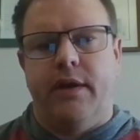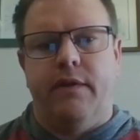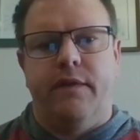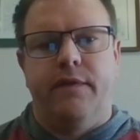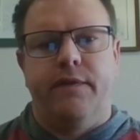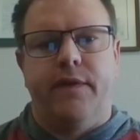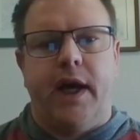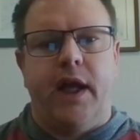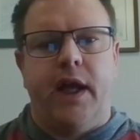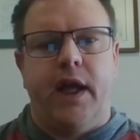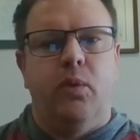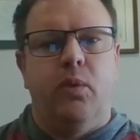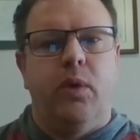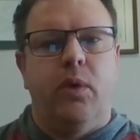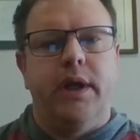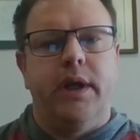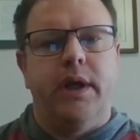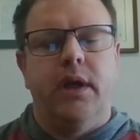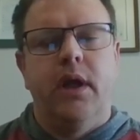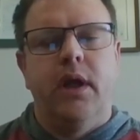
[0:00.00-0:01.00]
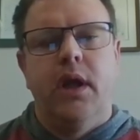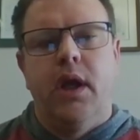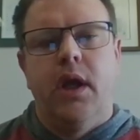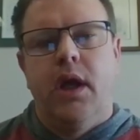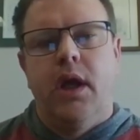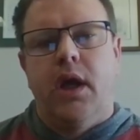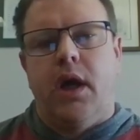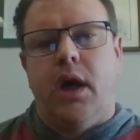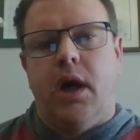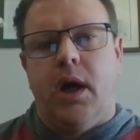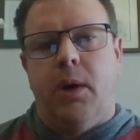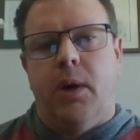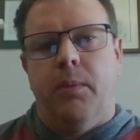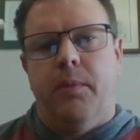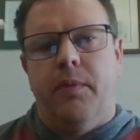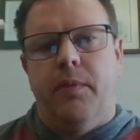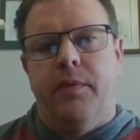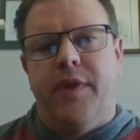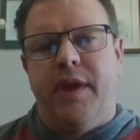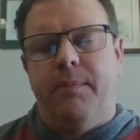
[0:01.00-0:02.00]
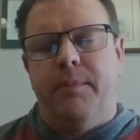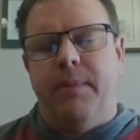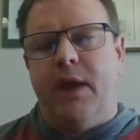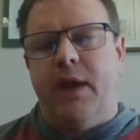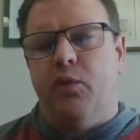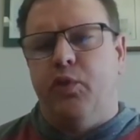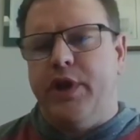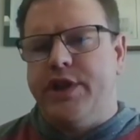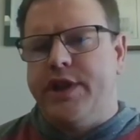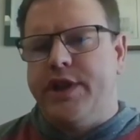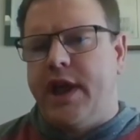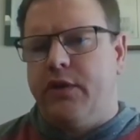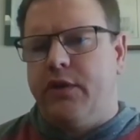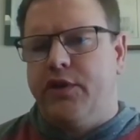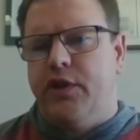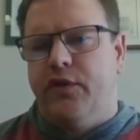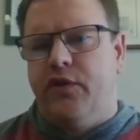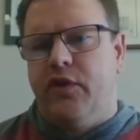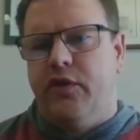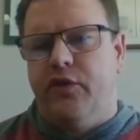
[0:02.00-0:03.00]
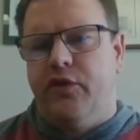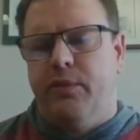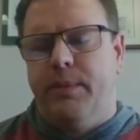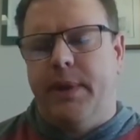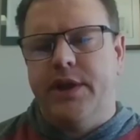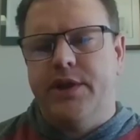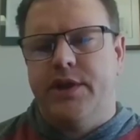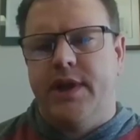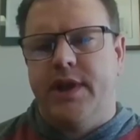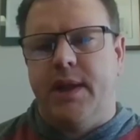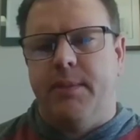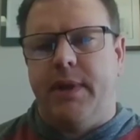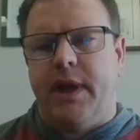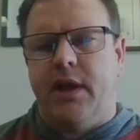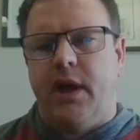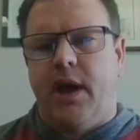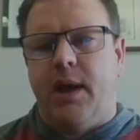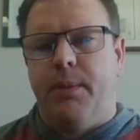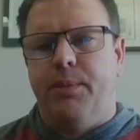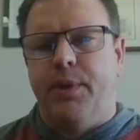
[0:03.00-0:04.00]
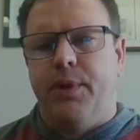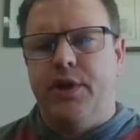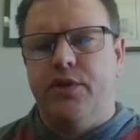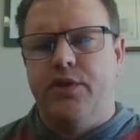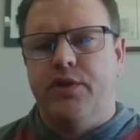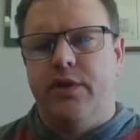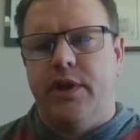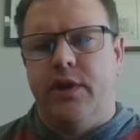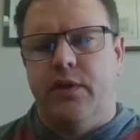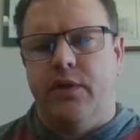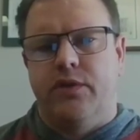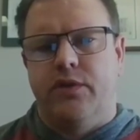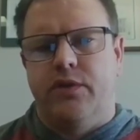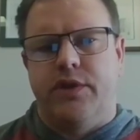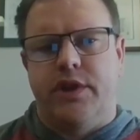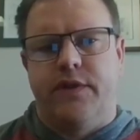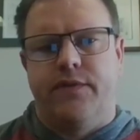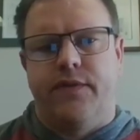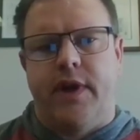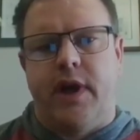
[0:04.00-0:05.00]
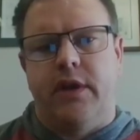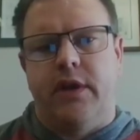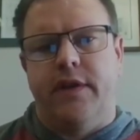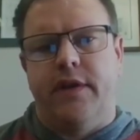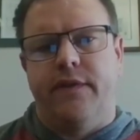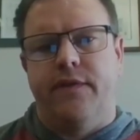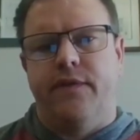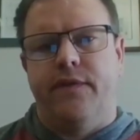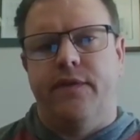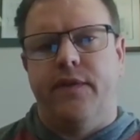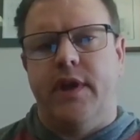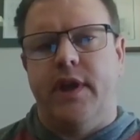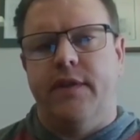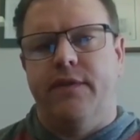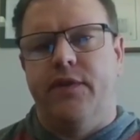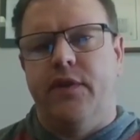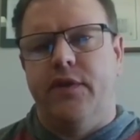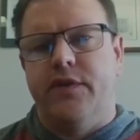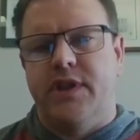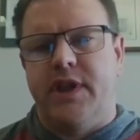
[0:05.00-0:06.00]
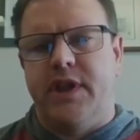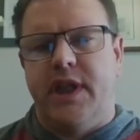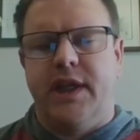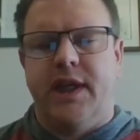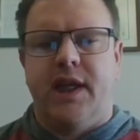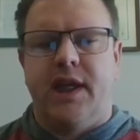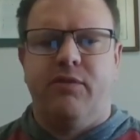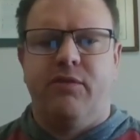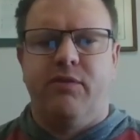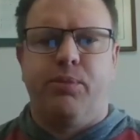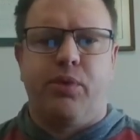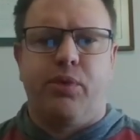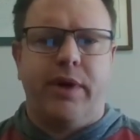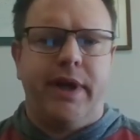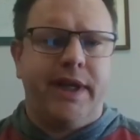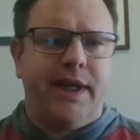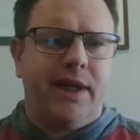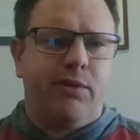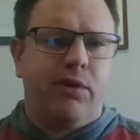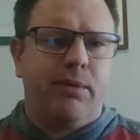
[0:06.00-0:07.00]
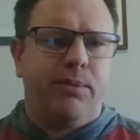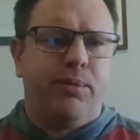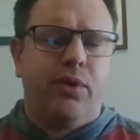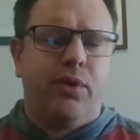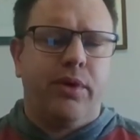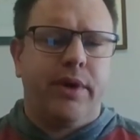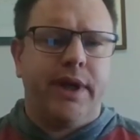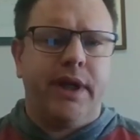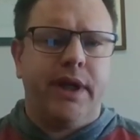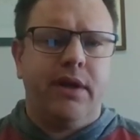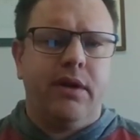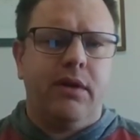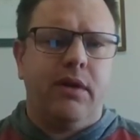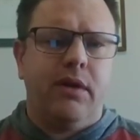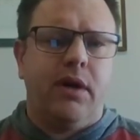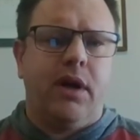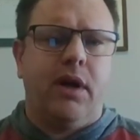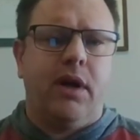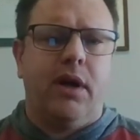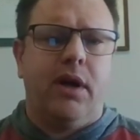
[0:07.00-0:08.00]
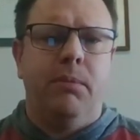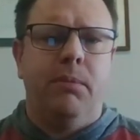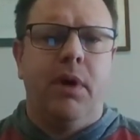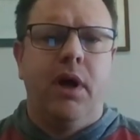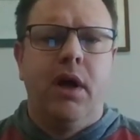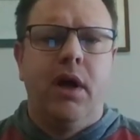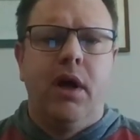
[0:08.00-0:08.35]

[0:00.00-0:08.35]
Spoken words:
we go ahead and file one. They may reach out to you for information, they may not, but usually those are just filed. If there's any kind of break in reporting,